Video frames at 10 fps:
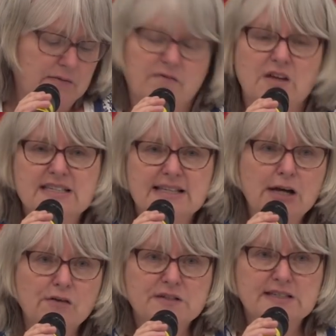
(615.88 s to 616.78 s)
Firstly,
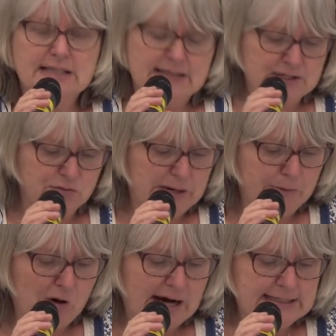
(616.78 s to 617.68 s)
obviously, there's rape
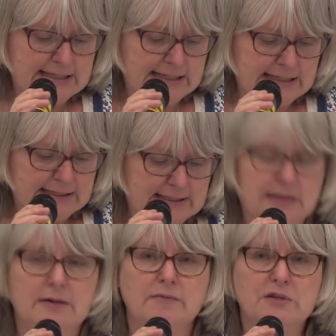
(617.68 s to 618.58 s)
crisis,
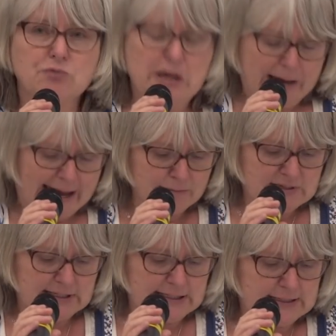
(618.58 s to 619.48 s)
there's rape
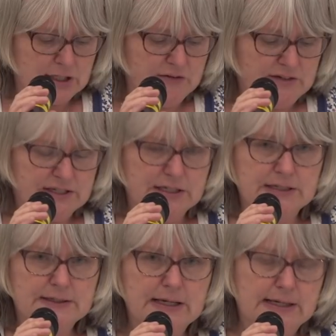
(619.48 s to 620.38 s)
counselling
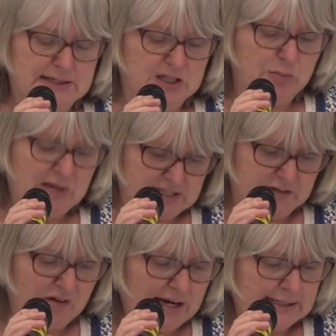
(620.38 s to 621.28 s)
services, there's
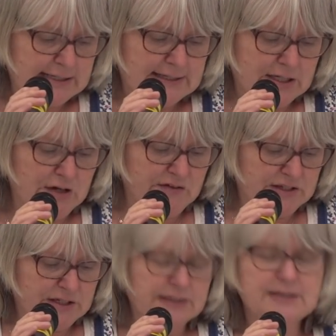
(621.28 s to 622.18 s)
domestic violence
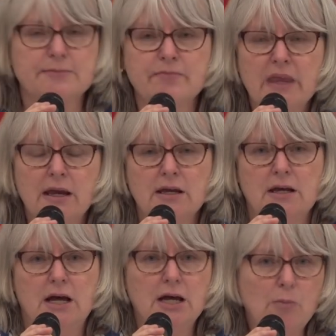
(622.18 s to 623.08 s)
services.
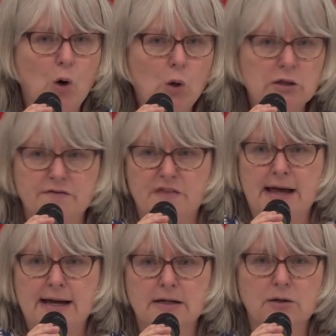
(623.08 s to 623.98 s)
All of
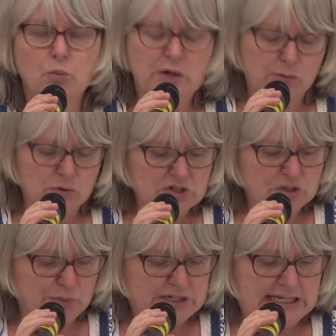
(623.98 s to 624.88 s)
that we want
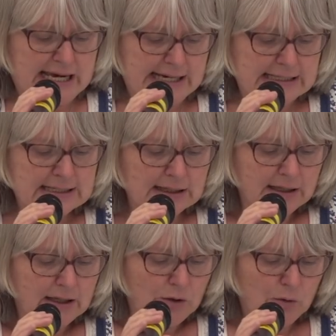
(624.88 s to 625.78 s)
to protect.
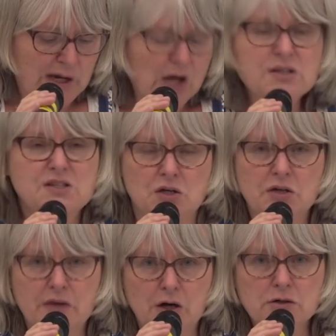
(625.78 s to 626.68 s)
We
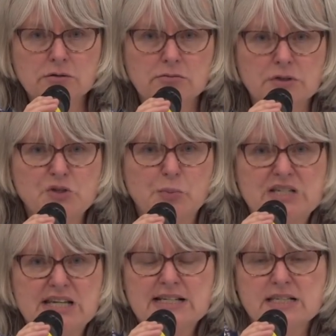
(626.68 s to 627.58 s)
also, though, want to
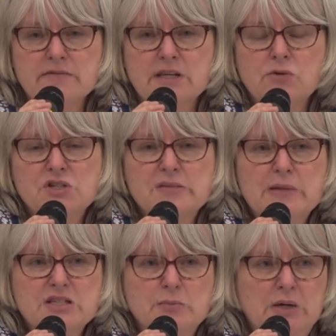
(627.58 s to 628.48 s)
protect something which is
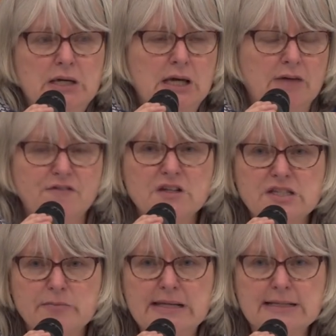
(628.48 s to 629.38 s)
meant to be a
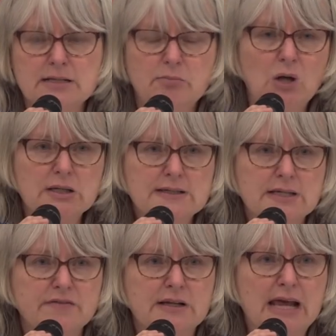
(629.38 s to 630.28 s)
fundamental
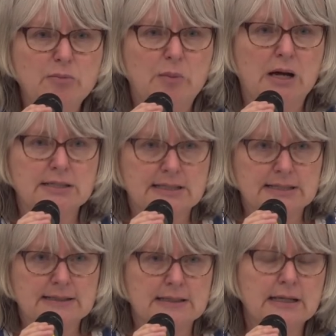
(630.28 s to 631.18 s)
policy of the Labour
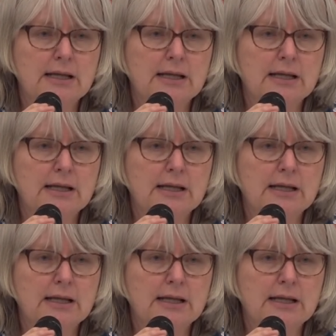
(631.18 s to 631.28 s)
parties,